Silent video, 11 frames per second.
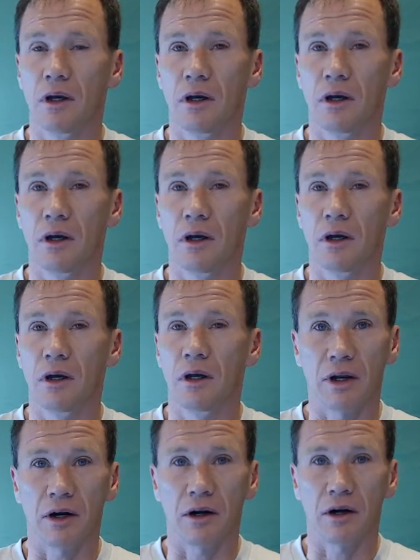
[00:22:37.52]
Went out
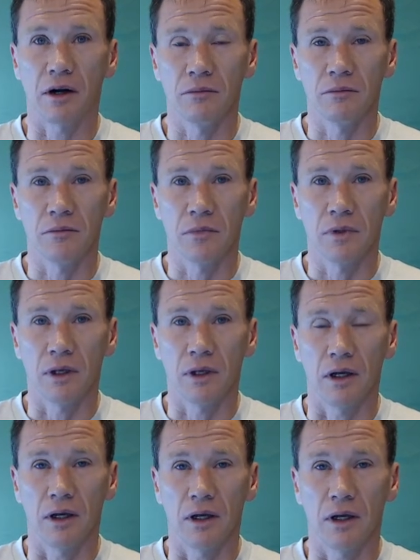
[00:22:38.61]
there
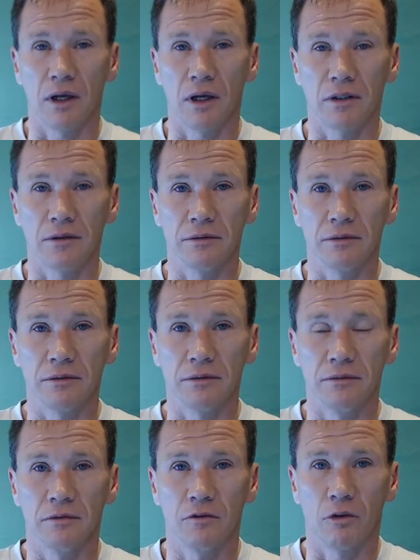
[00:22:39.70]

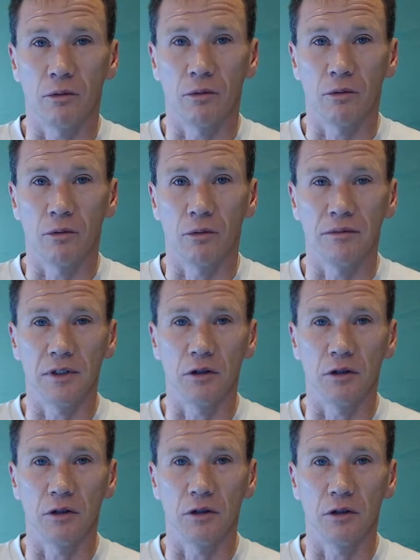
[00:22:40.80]
for my
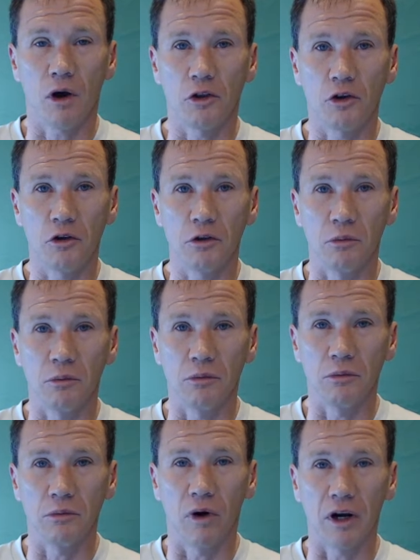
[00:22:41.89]
walkthrough
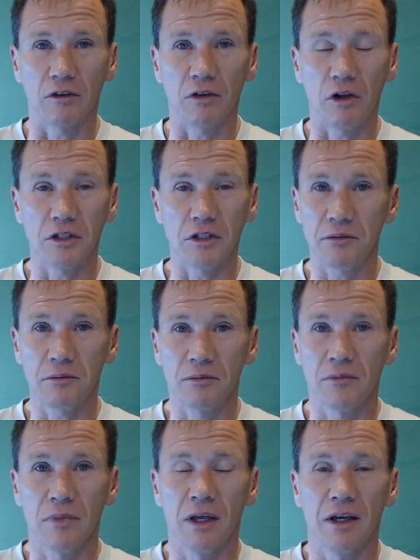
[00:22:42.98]
the morning of closing.
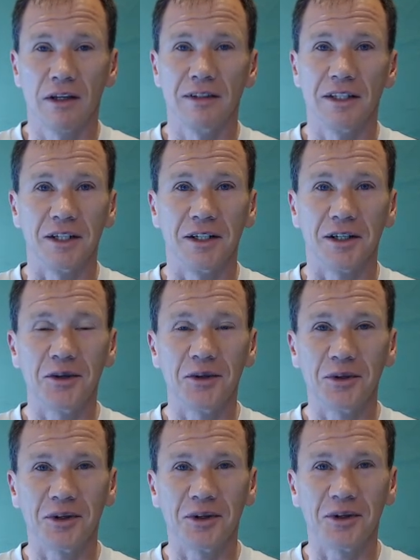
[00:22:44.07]
The cute
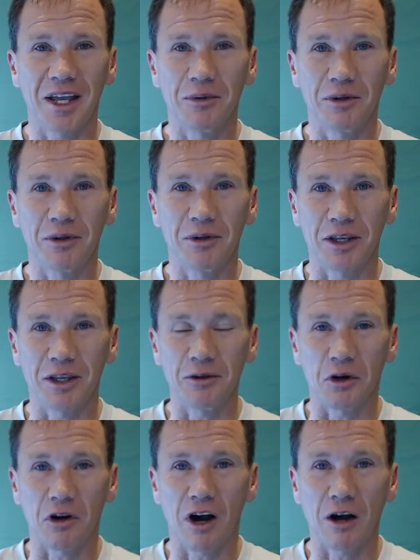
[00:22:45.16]
little table and the cute
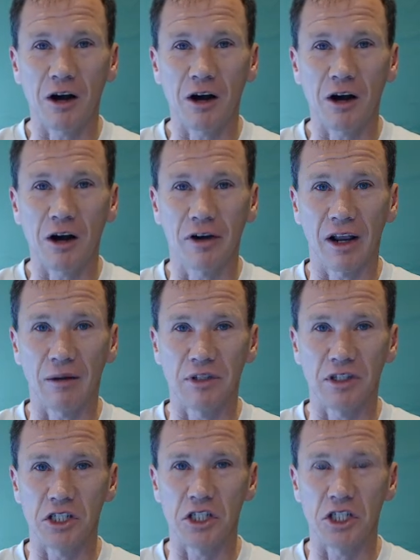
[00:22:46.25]
little carpet were covering up
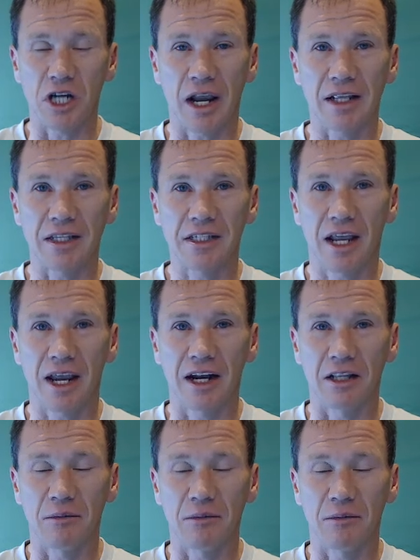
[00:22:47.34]
this giant stain in
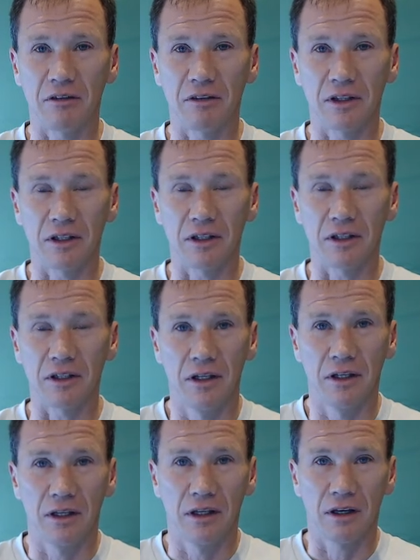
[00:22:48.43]
the middle of
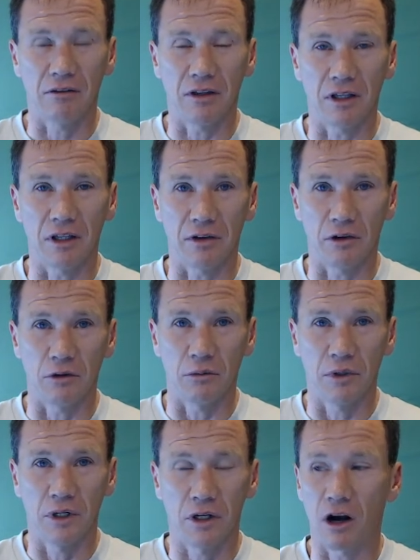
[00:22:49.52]
the living room
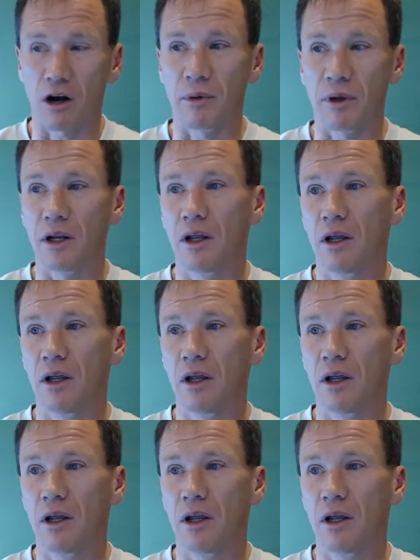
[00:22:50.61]
carpet.